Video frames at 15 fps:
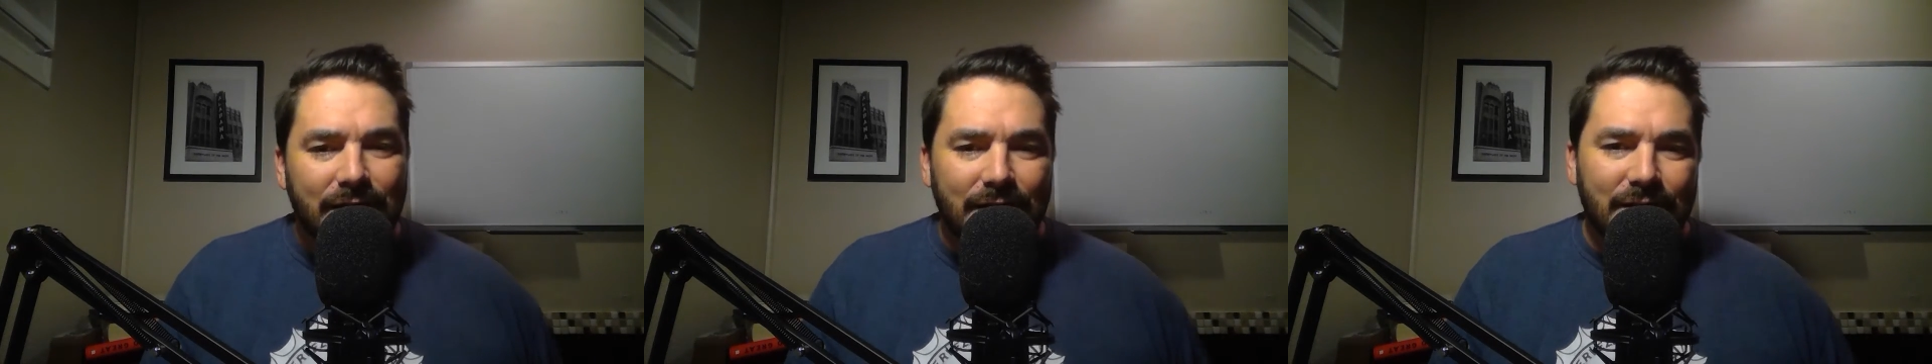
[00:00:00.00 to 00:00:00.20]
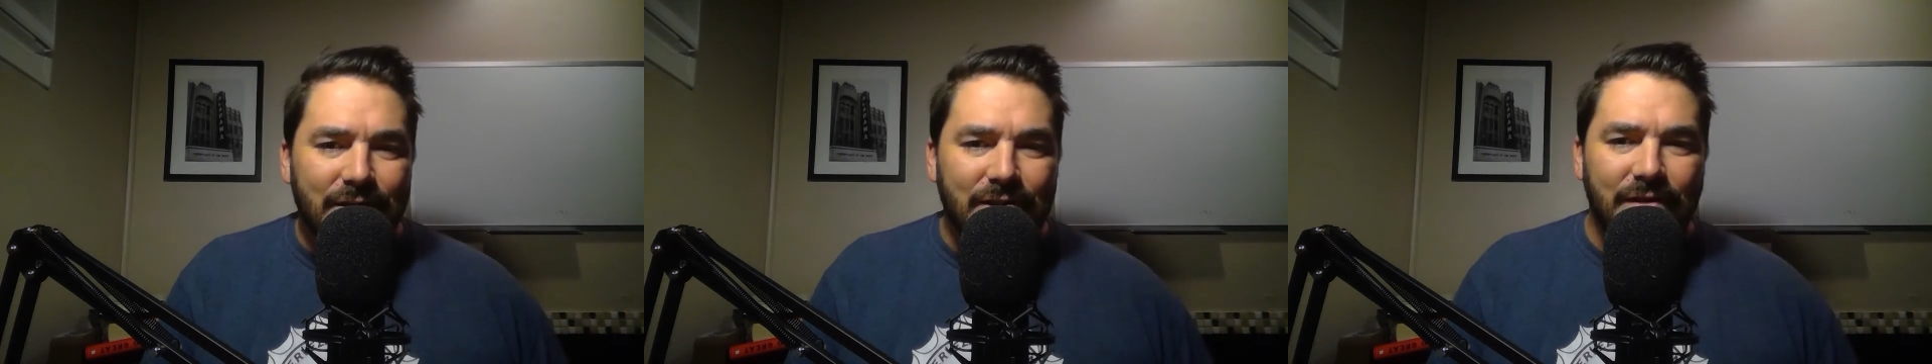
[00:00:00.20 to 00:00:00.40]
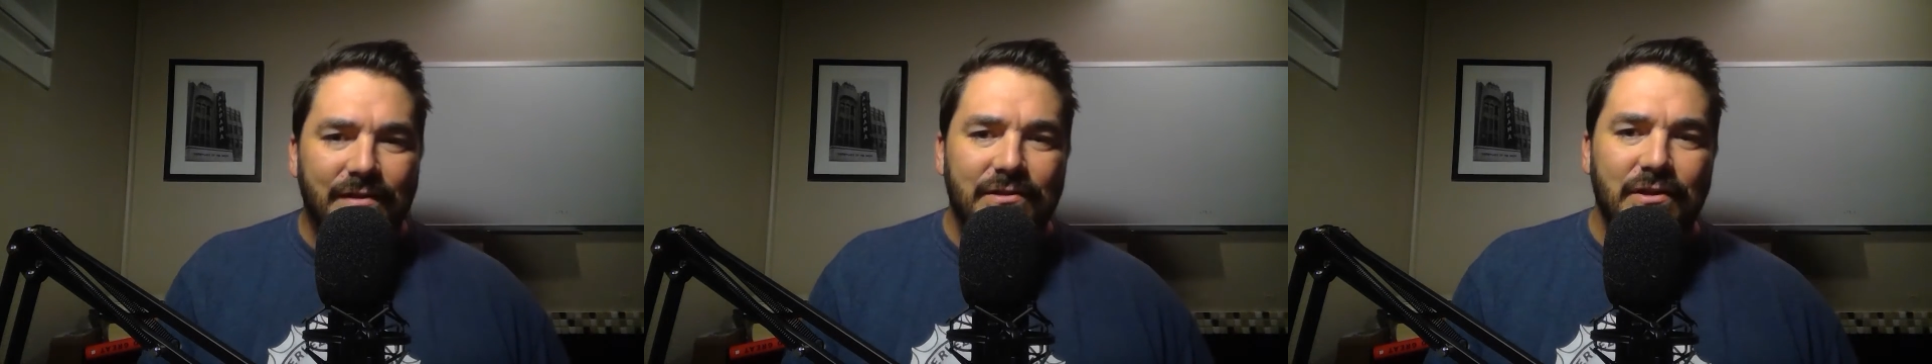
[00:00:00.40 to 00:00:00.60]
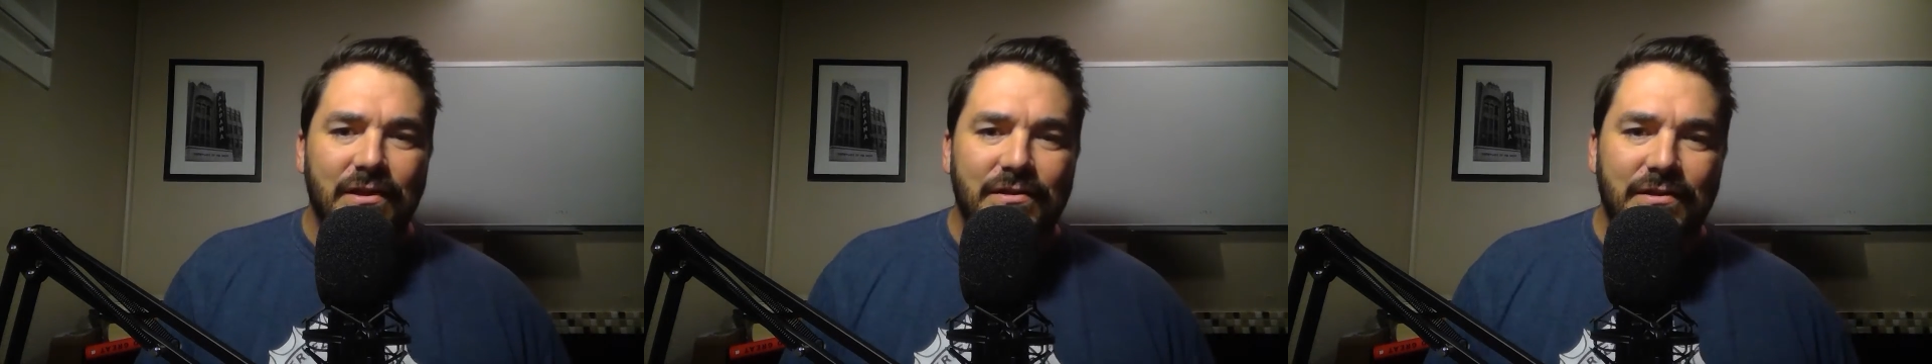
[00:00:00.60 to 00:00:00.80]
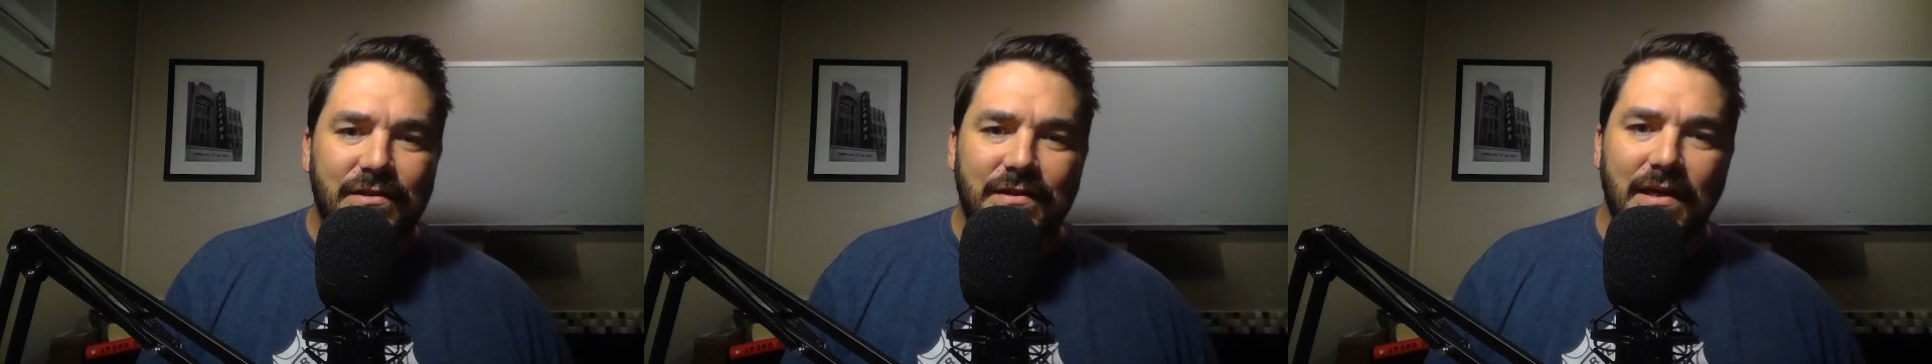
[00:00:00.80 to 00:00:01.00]
to the
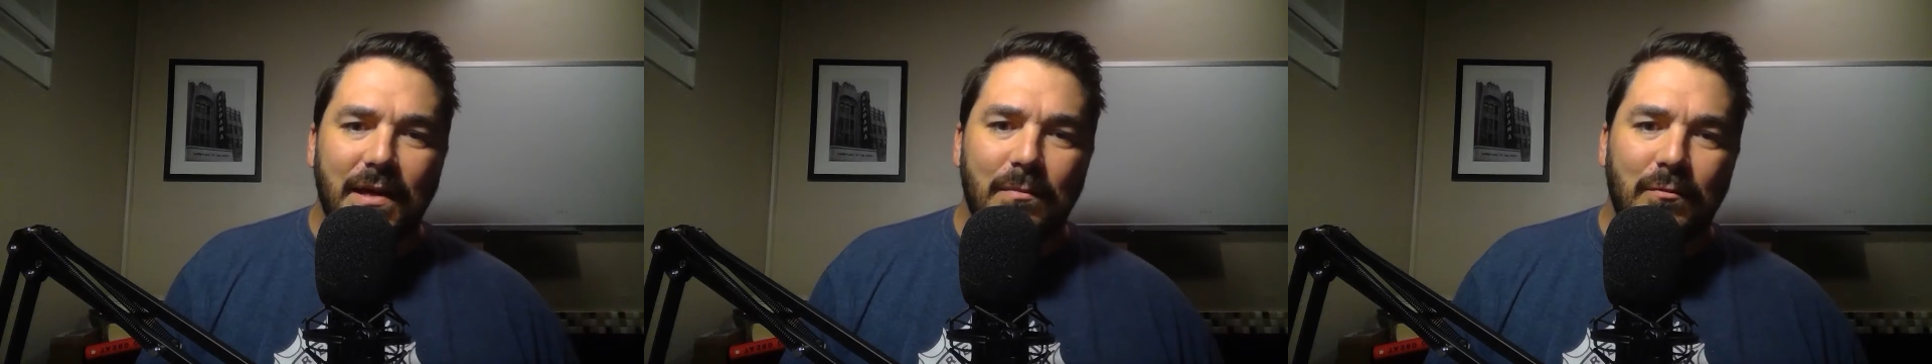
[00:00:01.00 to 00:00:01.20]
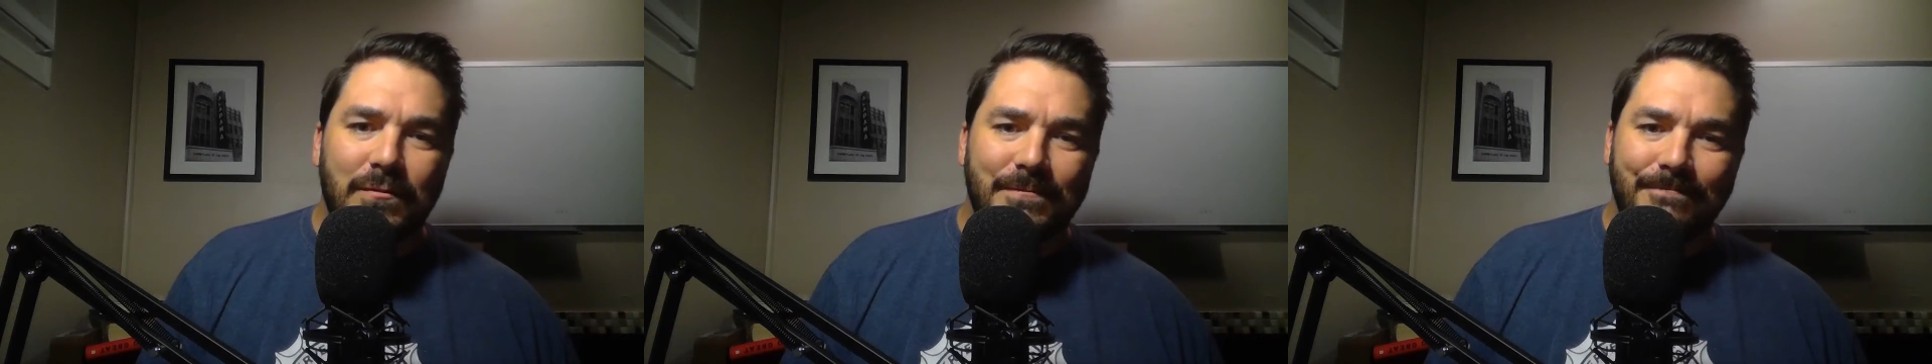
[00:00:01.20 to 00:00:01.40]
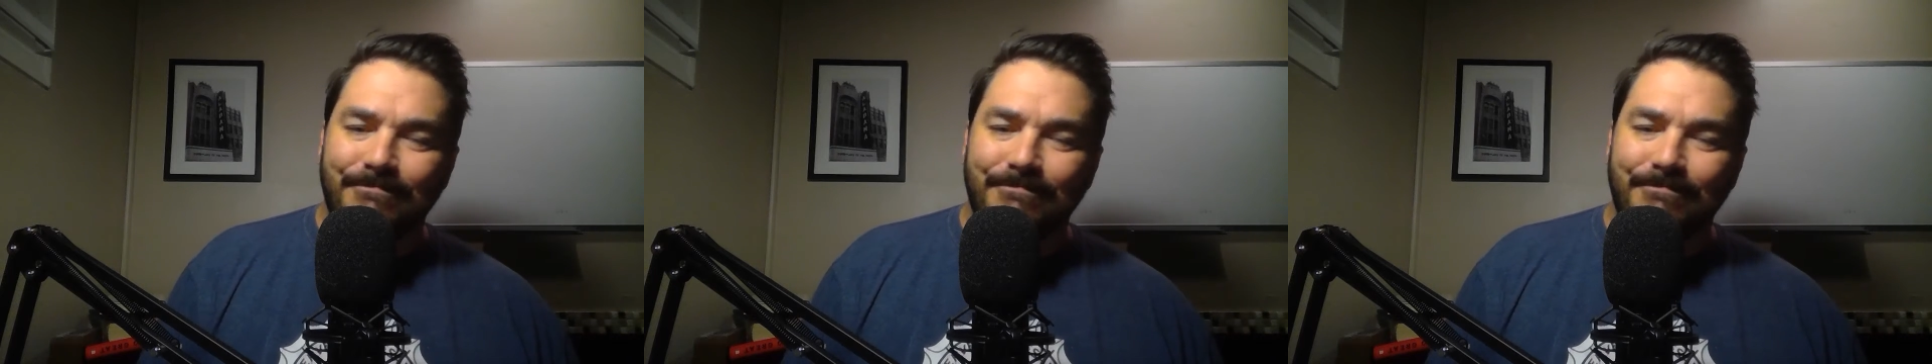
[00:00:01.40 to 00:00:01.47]
judge's table.